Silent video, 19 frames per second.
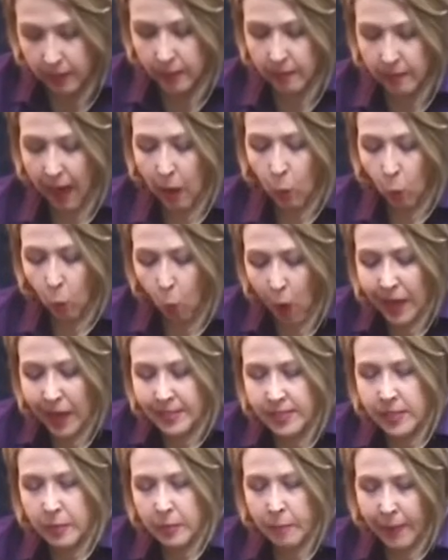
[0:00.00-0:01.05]
that
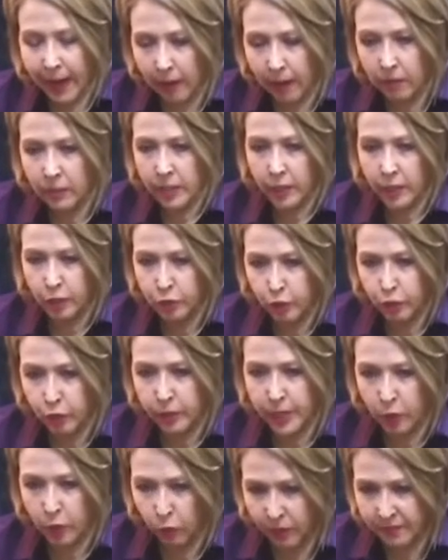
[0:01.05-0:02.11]
once the Maryland
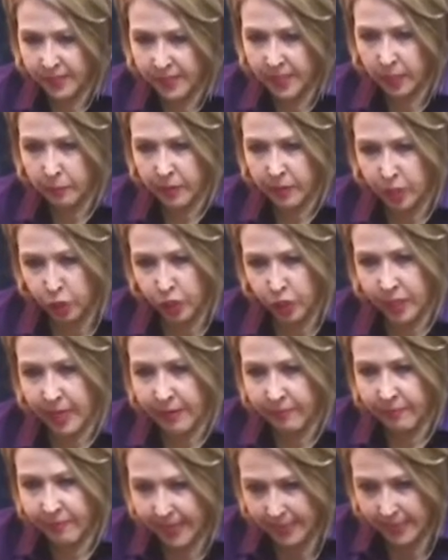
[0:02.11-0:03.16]
Attorney Grievance Commission
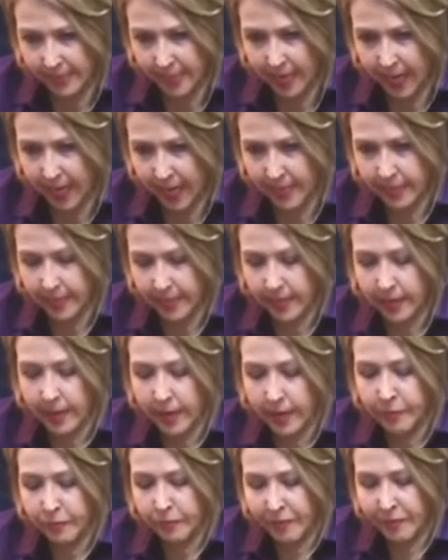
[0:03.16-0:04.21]
investigated,
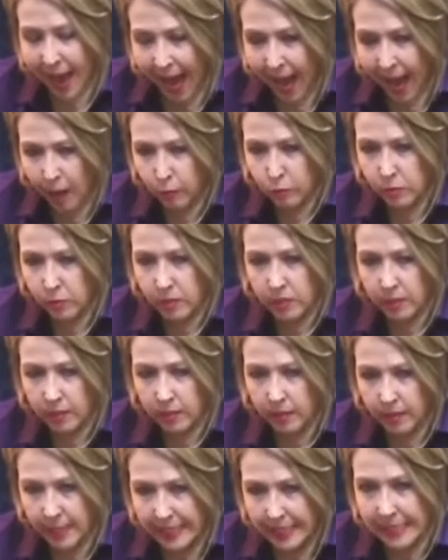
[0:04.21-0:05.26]
found
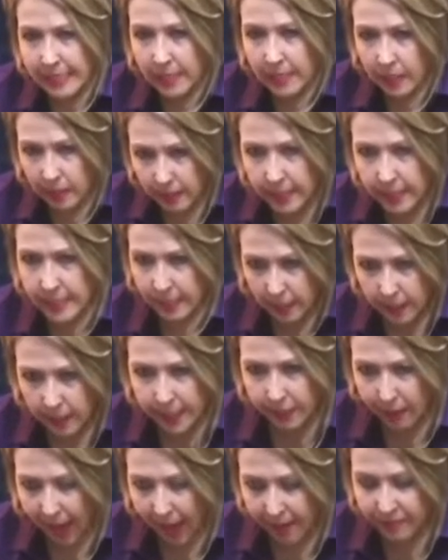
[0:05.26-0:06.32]
this
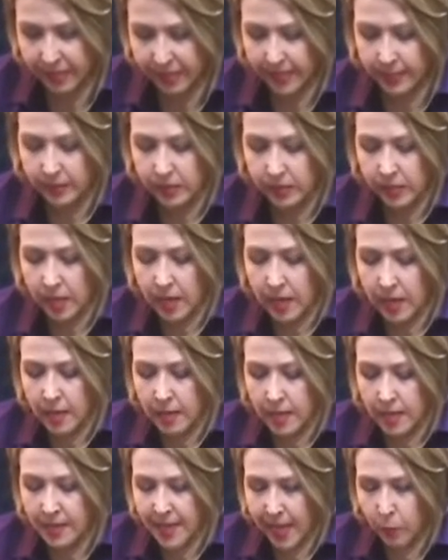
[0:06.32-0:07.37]
clear evidence,
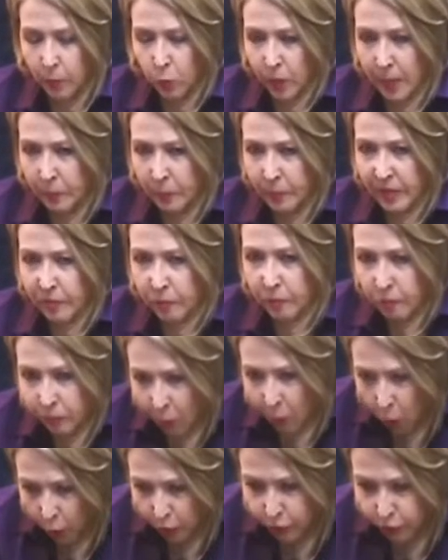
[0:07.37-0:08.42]
that they would be
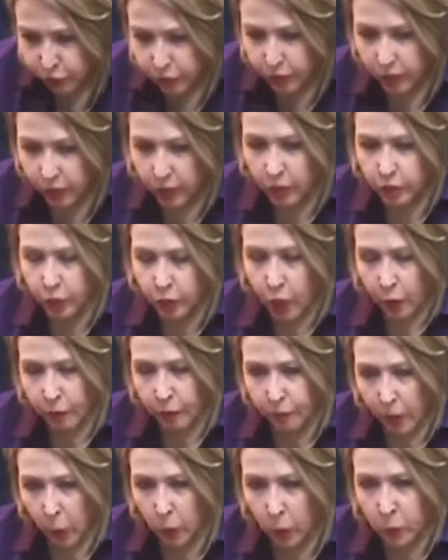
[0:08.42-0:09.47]
forced to go
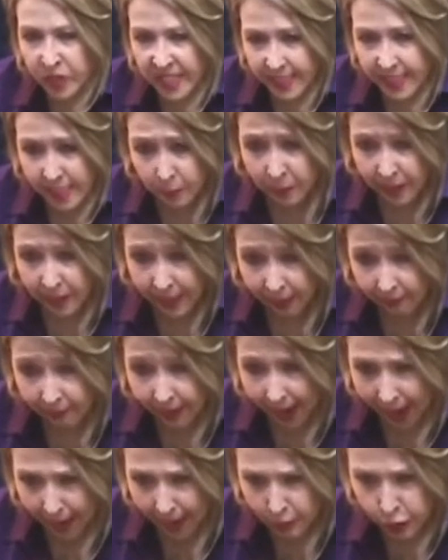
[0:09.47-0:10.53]
forward with
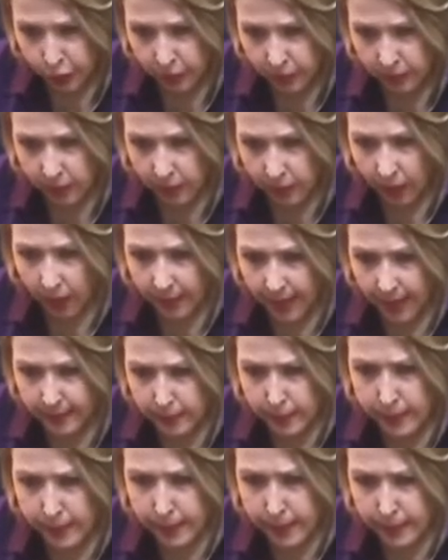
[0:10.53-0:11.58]
disciplinary action
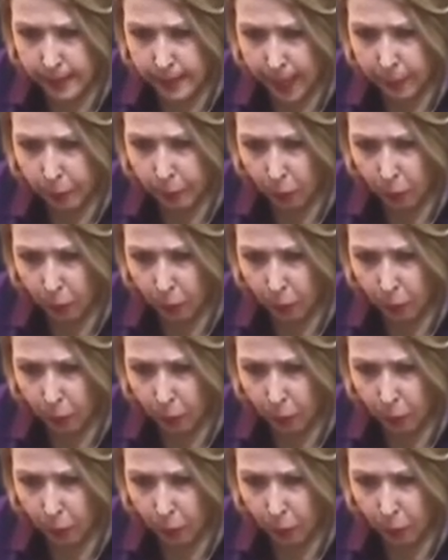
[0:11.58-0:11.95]
against these state